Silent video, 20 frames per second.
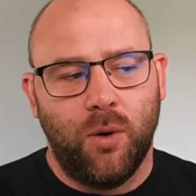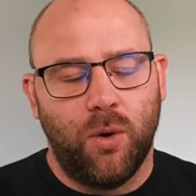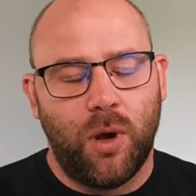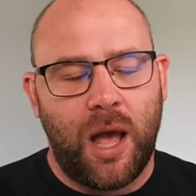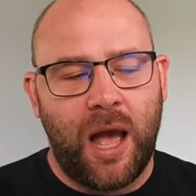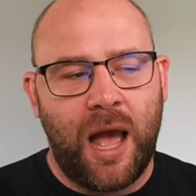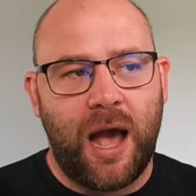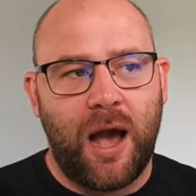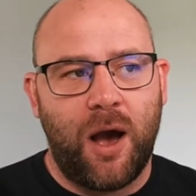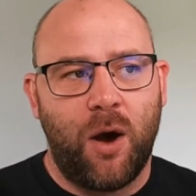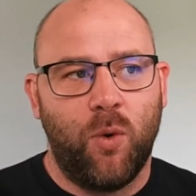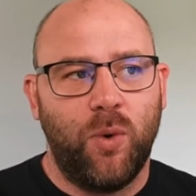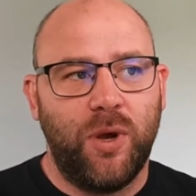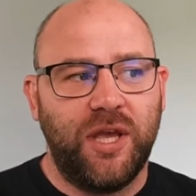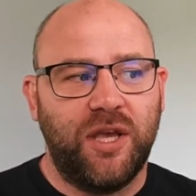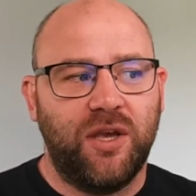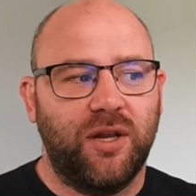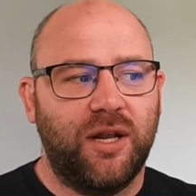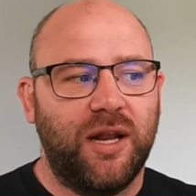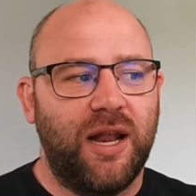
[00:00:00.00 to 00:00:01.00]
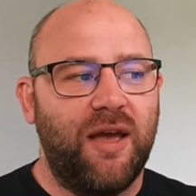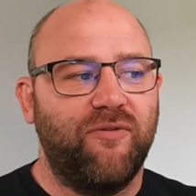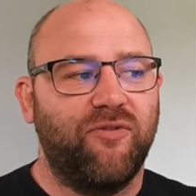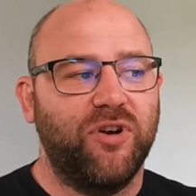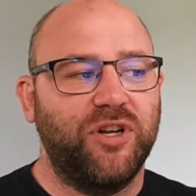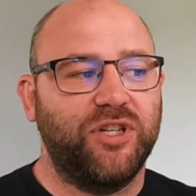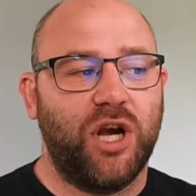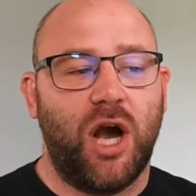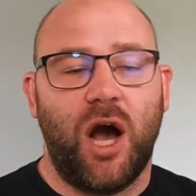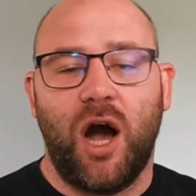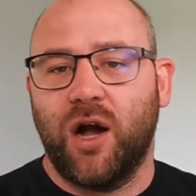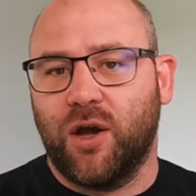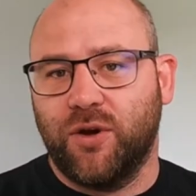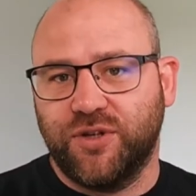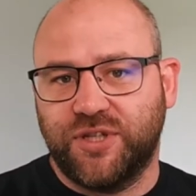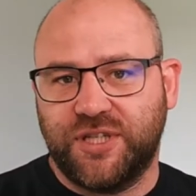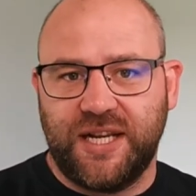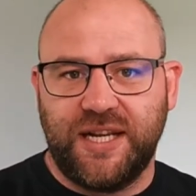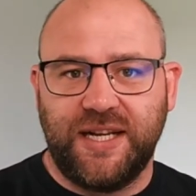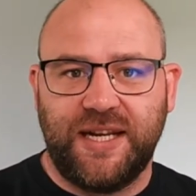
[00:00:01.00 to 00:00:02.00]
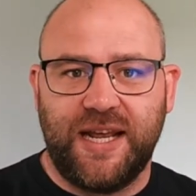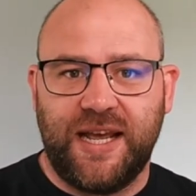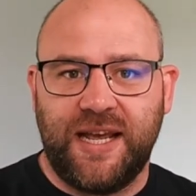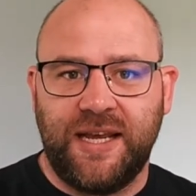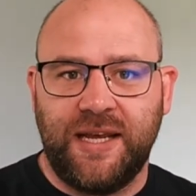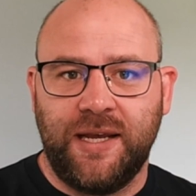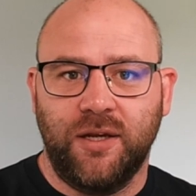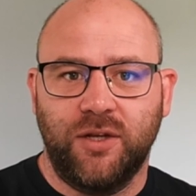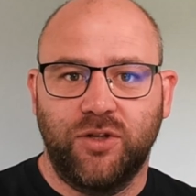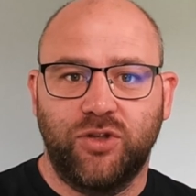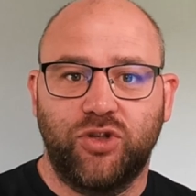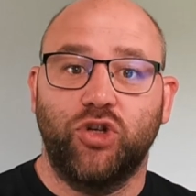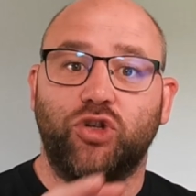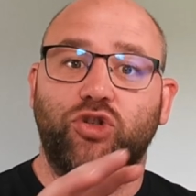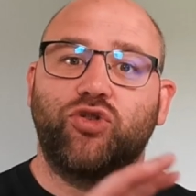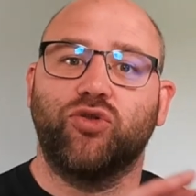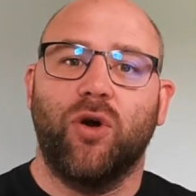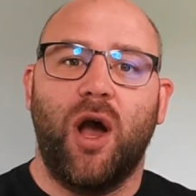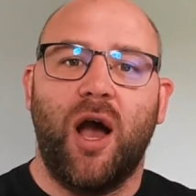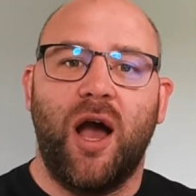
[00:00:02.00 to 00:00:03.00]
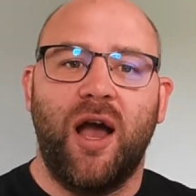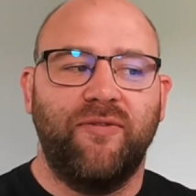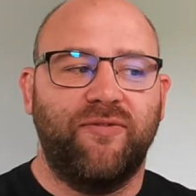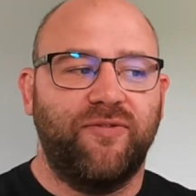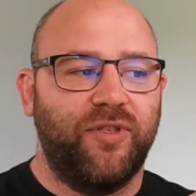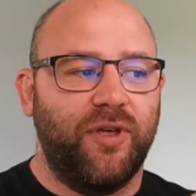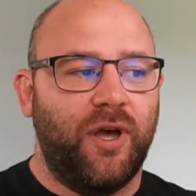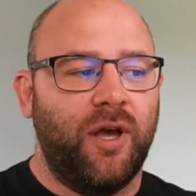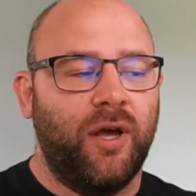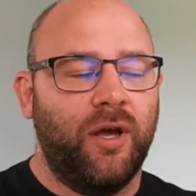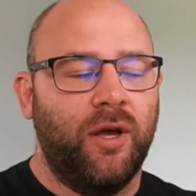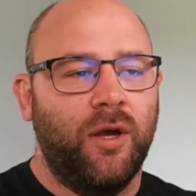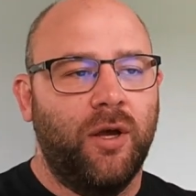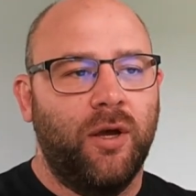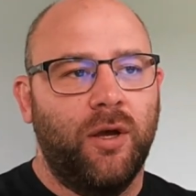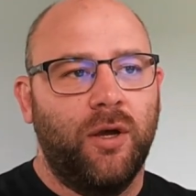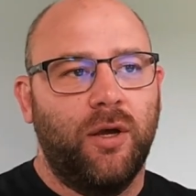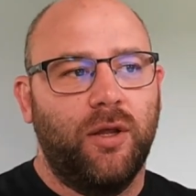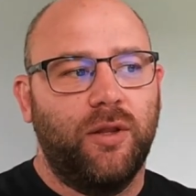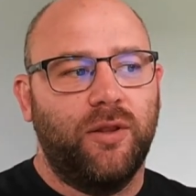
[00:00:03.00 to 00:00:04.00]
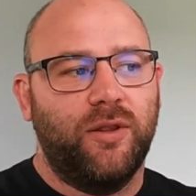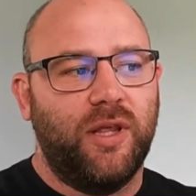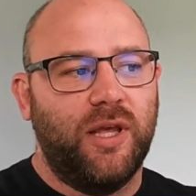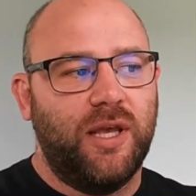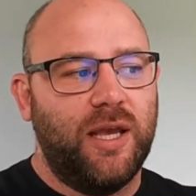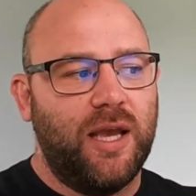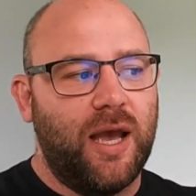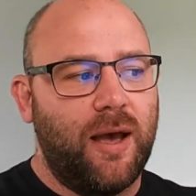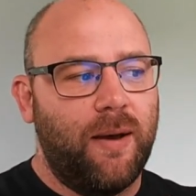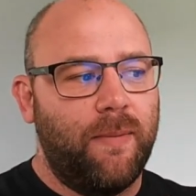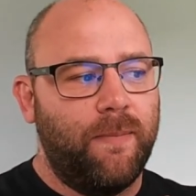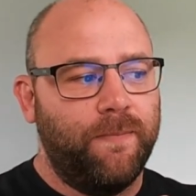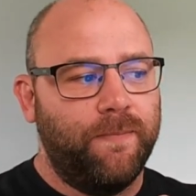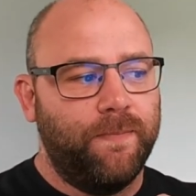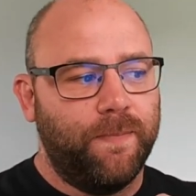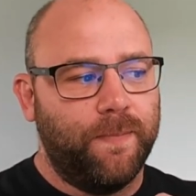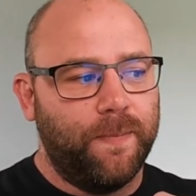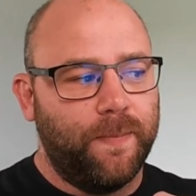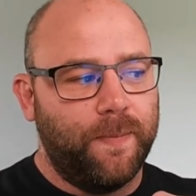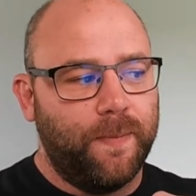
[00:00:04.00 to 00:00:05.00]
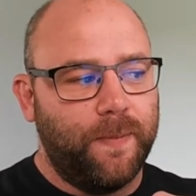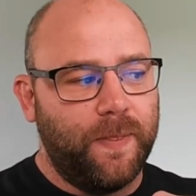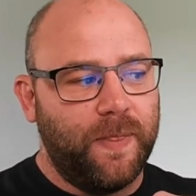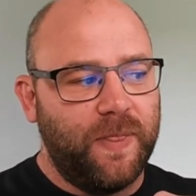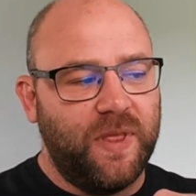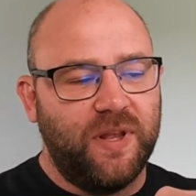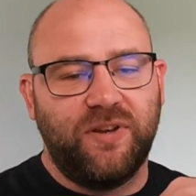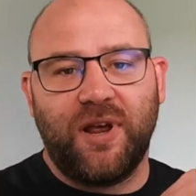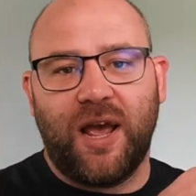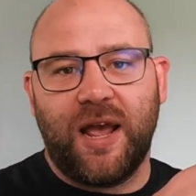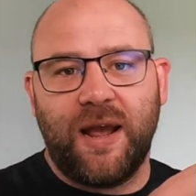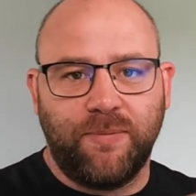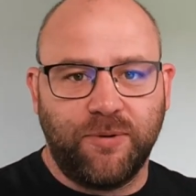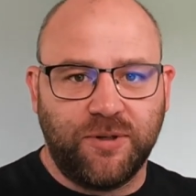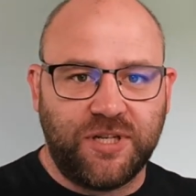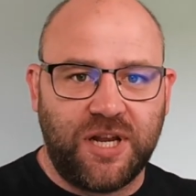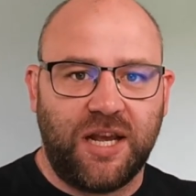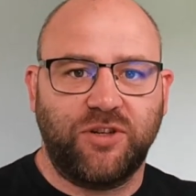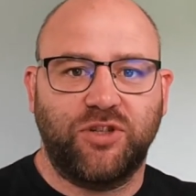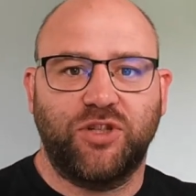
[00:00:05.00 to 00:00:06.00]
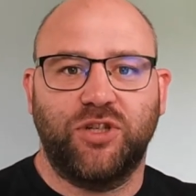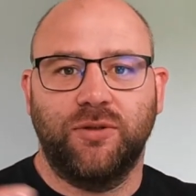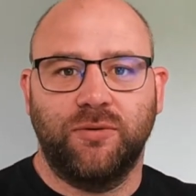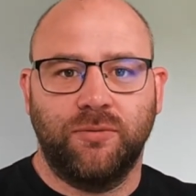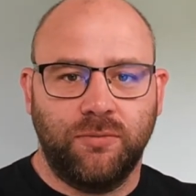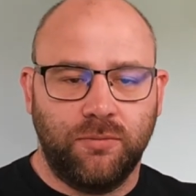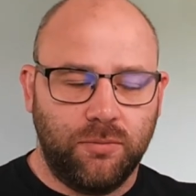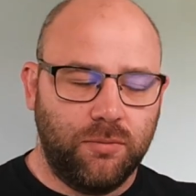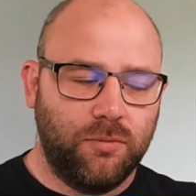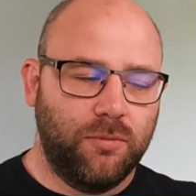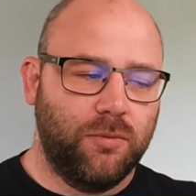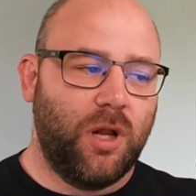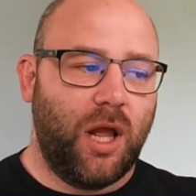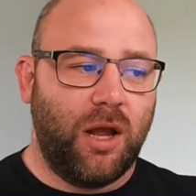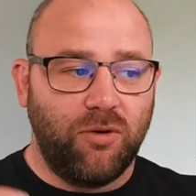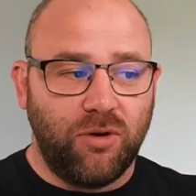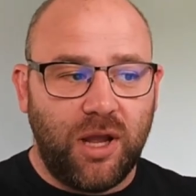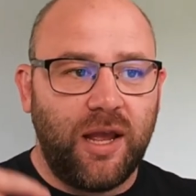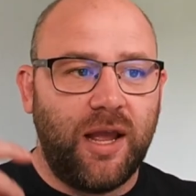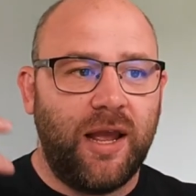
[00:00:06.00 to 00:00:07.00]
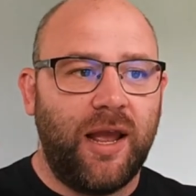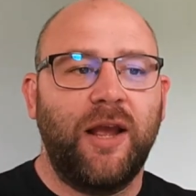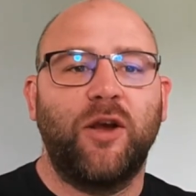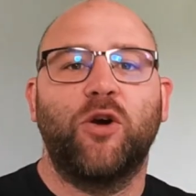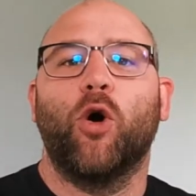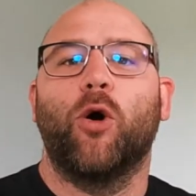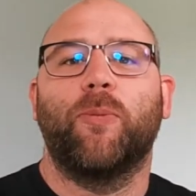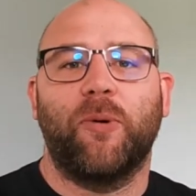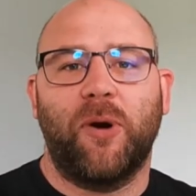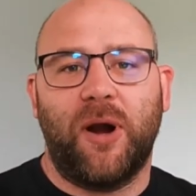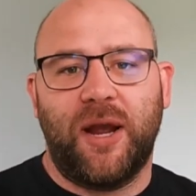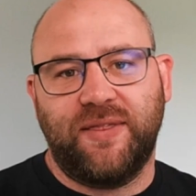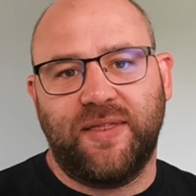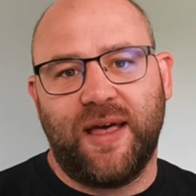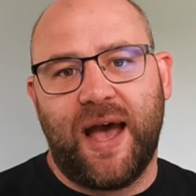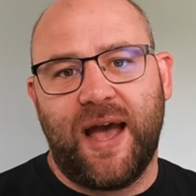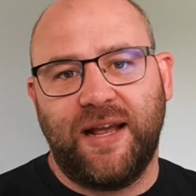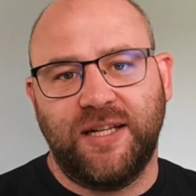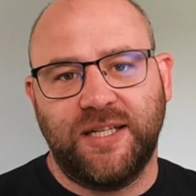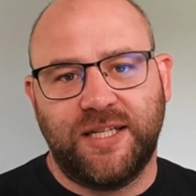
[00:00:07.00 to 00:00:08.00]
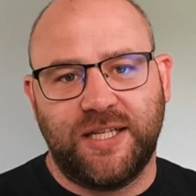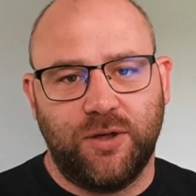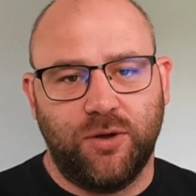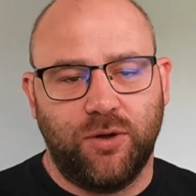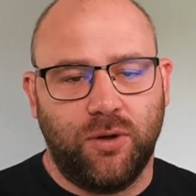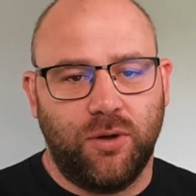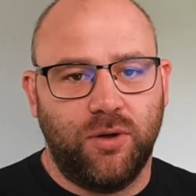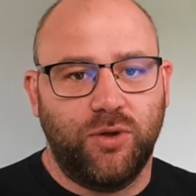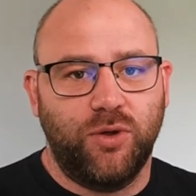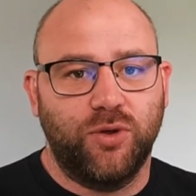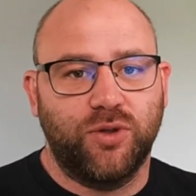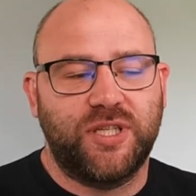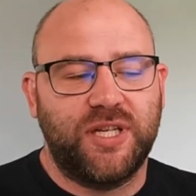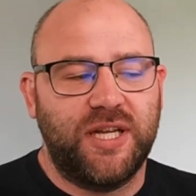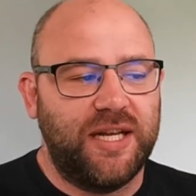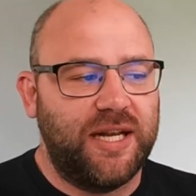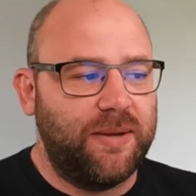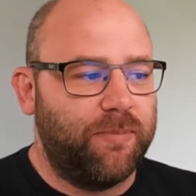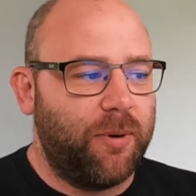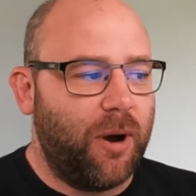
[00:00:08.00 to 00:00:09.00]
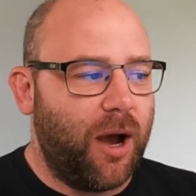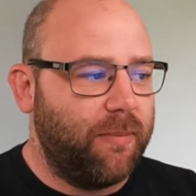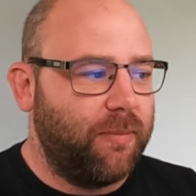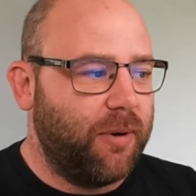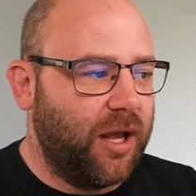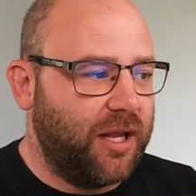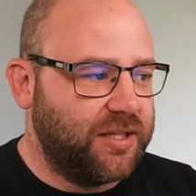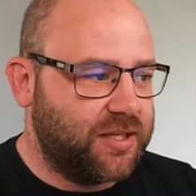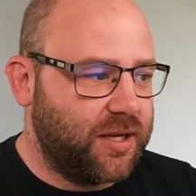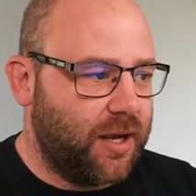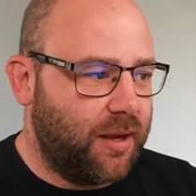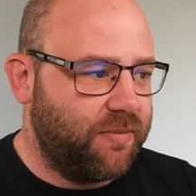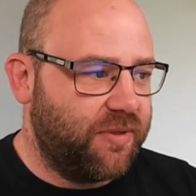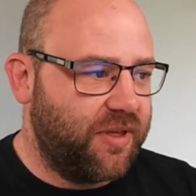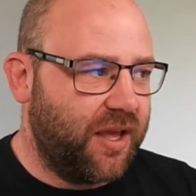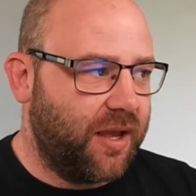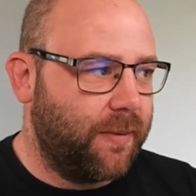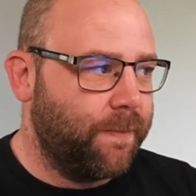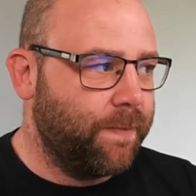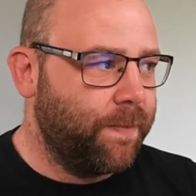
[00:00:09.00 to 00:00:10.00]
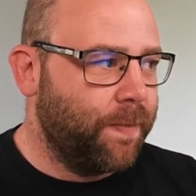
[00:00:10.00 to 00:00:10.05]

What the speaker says: how we could leverage Argo CD to drive the data protection, like incorporate that into your CD pipeline type thing.